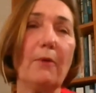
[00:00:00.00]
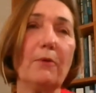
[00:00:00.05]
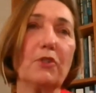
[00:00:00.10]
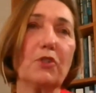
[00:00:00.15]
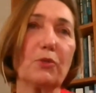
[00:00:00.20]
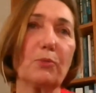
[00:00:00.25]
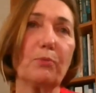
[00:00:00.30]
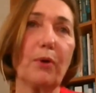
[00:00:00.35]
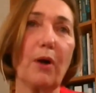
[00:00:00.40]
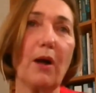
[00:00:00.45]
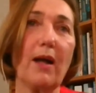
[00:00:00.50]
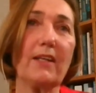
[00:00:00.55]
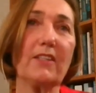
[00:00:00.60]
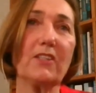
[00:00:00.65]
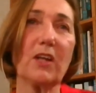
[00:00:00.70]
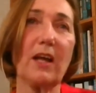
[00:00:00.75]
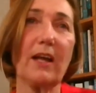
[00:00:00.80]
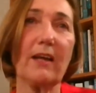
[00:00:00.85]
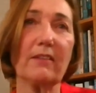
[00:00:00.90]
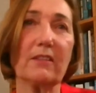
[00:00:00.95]
was
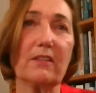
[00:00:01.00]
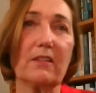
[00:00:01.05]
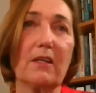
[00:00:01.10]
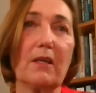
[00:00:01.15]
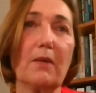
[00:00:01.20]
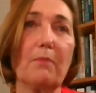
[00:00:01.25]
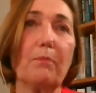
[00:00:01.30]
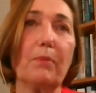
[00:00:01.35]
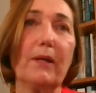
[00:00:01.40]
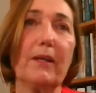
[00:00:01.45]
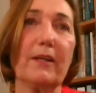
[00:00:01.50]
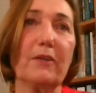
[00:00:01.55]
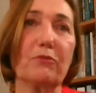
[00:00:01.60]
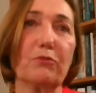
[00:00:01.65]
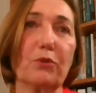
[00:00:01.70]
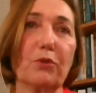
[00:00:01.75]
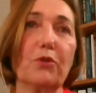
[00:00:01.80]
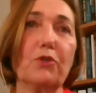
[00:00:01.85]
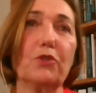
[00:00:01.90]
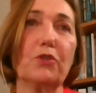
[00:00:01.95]
surprised how deeply
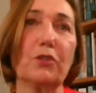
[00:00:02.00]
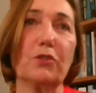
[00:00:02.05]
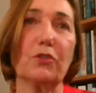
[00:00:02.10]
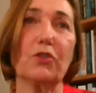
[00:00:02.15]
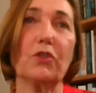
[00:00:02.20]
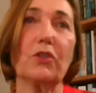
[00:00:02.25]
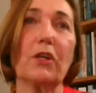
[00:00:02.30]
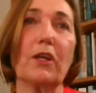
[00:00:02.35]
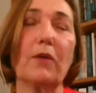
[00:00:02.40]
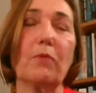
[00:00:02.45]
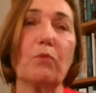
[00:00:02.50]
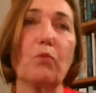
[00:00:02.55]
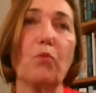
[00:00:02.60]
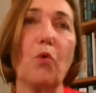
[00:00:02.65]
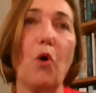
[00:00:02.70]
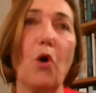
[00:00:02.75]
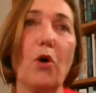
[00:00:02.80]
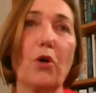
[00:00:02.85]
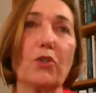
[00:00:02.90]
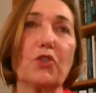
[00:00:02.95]
rooted it
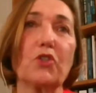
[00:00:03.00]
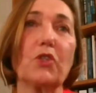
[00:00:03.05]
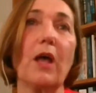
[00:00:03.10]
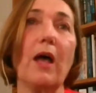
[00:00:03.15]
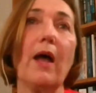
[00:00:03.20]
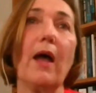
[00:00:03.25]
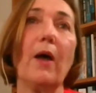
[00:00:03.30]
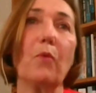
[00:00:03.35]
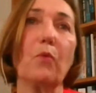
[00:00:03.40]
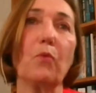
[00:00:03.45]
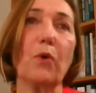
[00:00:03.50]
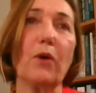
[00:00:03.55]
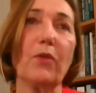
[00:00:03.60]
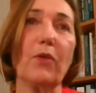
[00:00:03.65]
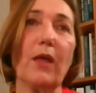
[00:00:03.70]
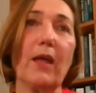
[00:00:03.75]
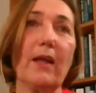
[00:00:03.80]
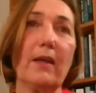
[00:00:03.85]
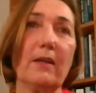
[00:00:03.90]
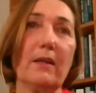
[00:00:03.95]
was
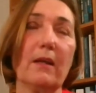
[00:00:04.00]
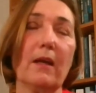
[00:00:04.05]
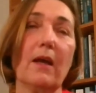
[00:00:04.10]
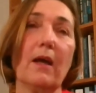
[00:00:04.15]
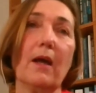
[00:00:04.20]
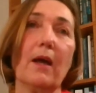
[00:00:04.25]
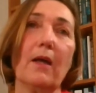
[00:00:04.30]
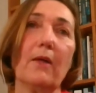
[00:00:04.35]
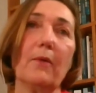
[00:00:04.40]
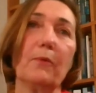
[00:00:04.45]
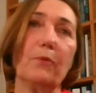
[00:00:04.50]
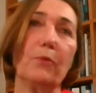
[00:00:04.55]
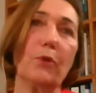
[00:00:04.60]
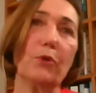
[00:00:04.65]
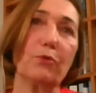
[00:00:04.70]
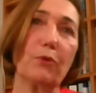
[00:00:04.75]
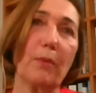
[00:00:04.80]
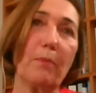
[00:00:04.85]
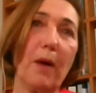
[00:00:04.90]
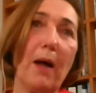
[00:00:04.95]
within
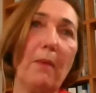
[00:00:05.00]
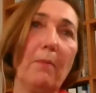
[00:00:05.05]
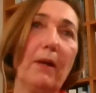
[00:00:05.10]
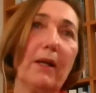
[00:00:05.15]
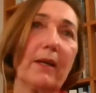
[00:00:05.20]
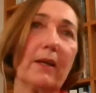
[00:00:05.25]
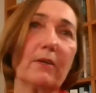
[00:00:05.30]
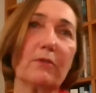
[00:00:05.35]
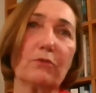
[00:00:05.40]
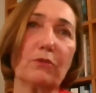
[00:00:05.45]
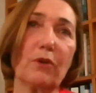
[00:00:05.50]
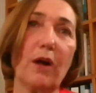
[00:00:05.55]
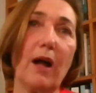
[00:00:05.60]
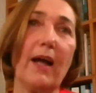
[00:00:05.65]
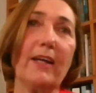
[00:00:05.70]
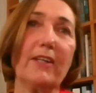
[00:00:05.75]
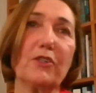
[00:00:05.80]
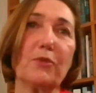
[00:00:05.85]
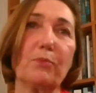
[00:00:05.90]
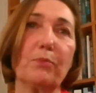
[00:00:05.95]
the Republican
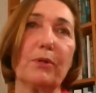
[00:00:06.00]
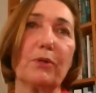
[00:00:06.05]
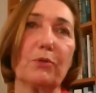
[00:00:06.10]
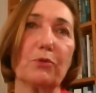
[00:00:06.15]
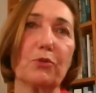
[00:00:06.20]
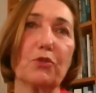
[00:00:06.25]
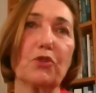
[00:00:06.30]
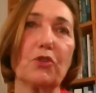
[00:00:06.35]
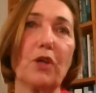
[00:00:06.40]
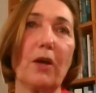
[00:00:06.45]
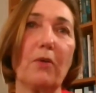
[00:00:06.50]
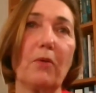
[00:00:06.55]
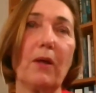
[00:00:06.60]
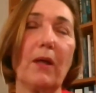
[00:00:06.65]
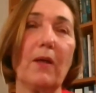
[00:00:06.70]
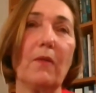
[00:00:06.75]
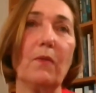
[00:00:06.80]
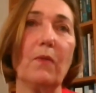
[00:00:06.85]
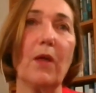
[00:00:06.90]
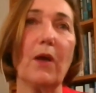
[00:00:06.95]
right, but also
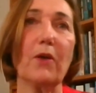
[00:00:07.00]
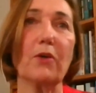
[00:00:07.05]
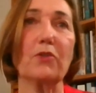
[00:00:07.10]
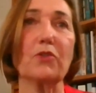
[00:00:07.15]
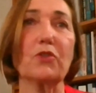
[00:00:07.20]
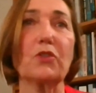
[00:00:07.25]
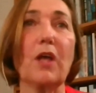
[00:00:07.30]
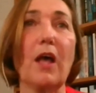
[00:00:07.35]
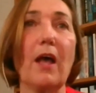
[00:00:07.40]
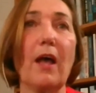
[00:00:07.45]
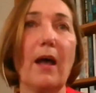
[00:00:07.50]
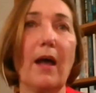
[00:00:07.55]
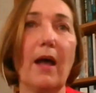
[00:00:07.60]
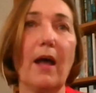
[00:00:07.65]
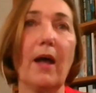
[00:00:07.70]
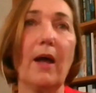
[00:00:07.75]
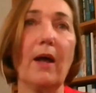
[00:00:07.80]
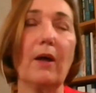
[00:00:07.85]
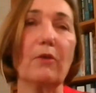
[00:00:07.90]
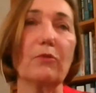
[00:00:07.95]
in those
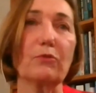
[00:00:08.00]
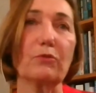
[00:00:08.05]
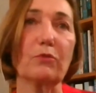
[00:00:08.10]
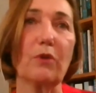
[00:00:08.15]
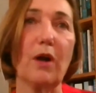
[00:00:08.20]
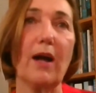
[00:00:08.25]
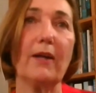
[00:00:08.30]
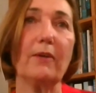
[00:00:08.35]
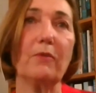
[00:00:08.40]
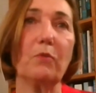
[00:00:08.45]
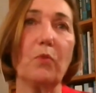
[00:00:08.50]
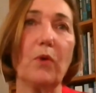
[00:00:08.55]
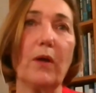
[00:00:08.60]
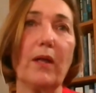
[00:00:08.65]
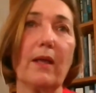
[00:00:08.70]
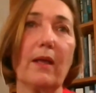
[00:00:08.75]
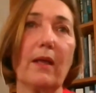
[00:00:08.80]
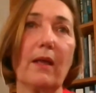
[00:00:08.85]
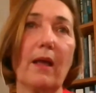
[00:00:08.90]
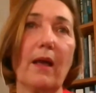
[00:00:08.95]

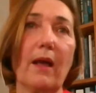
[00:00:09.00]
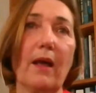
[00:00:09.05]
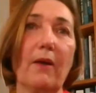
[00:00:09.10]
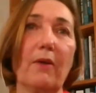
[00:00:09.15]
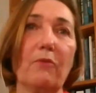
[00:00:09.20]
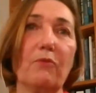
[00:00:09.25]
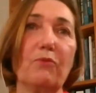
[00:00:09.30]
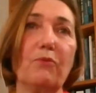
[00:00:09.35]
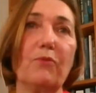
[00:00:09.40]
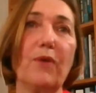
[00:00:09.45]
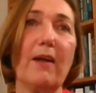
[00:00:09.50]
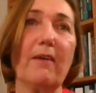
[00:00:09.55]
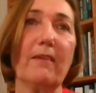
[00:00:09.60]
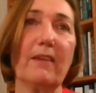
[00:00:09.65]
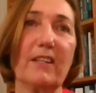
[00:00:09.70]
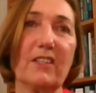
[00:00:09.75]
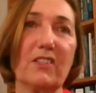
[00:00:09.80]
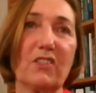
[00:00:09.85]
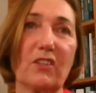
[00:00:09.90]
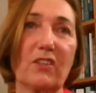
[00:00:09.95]
right-wing,
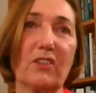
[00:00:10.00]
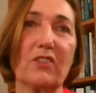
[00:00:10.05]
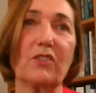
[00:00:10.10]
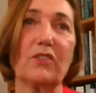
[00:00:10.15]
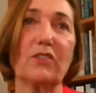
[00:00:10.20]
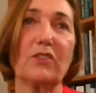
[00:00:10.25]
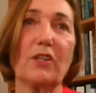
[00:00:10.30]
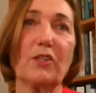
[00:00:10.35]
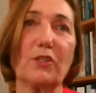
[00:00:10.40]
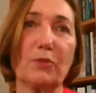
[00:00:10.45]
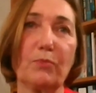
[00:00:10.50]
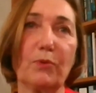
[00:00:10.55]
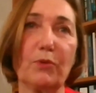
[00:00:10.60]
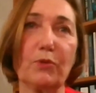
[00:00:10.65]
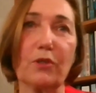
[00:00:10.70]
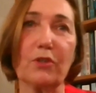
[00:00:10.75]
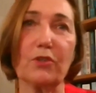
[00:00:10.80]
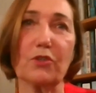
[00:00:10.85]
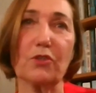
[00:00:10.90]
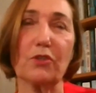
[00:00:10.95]
very
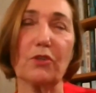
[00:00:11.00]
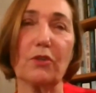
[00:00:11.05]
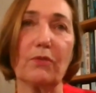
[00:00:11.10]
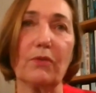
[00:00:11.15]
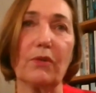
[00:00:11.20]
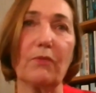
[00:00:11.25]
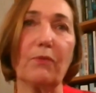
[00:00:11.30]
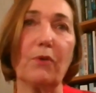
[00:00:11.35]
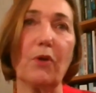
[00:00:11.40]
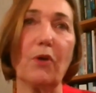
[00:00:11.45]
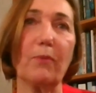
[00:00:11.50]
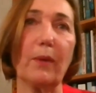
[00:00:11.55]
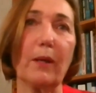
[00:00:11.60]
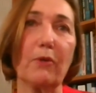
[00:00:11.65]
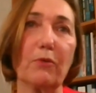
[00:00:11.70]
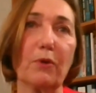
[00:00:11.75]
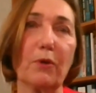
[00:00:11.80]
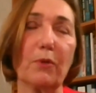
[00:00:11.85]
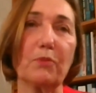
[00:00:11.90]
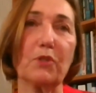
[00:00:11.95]
successful conservative lobby
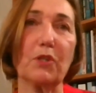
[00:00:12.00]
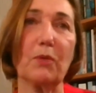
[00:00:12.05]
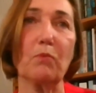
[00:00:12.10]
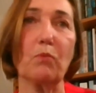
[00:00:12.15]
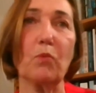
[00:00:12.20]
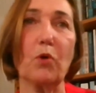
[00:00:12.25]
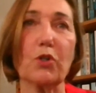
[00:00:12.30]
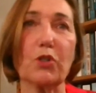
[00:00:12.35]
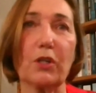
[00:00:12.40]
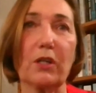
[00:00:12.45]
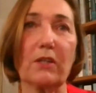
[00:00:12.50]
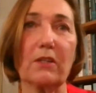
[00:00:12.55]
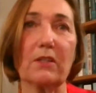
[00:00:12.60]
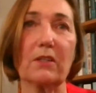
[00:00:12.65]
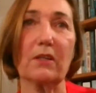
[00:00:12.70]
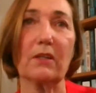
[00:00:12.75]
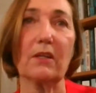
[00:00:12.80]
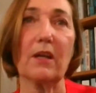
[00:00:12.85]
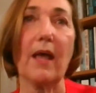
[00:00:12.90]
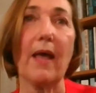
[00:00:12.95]
groups in
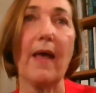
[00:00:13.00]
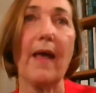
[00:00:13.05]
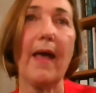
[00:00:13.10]
Washington.